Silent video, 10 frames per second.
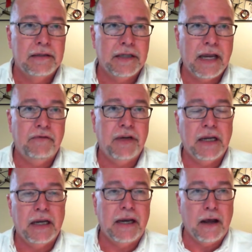
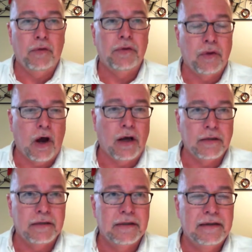safety and health
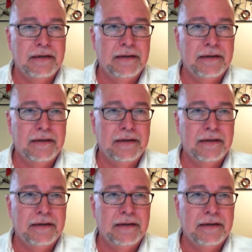laws.